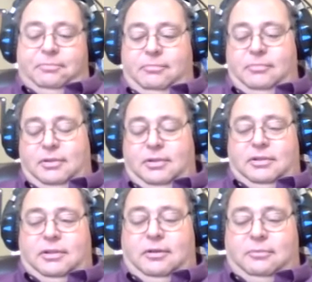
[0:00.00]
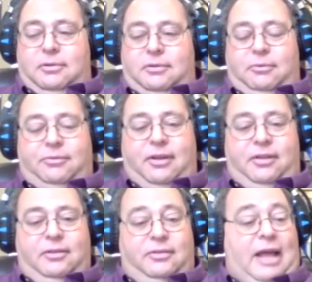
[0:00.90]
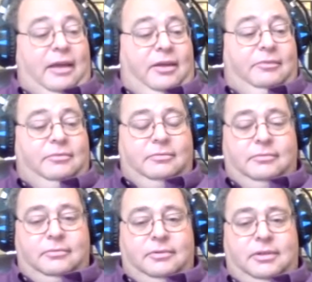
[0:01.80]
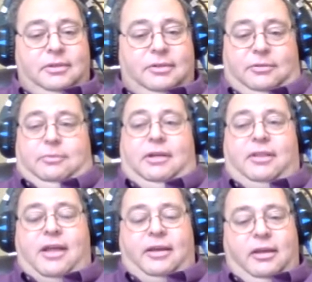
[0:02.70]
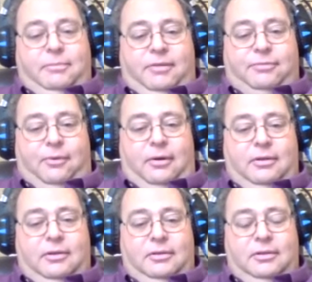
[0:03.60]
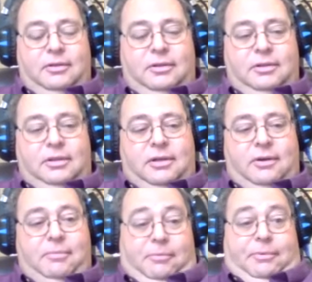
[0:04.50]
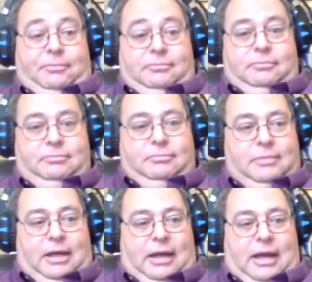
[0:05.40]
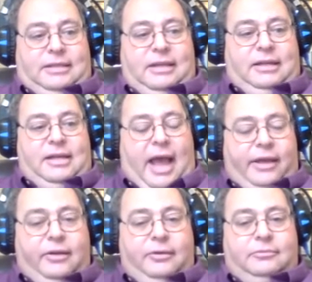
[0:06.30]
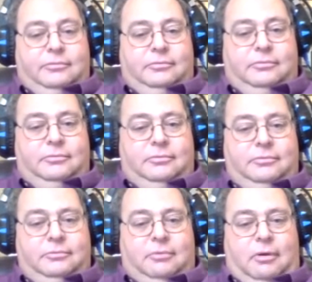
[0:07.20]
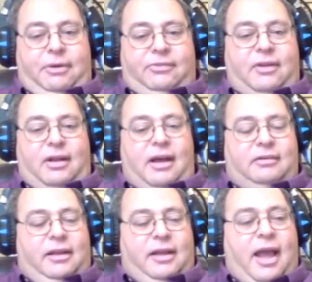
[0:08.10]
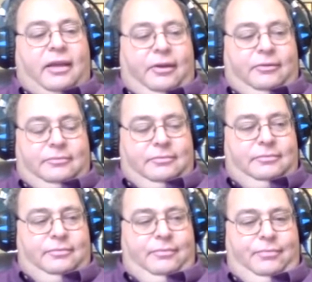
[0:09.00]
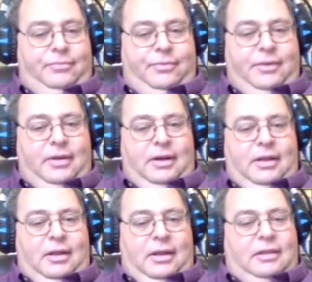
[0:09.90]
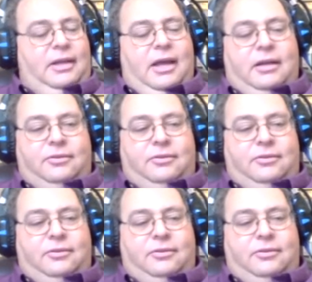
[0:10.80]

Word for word: And the answer is always the same. Really, it is. And for other attorneys, friends of mine, it's always the same. It's at least I had an opportunity to be heard.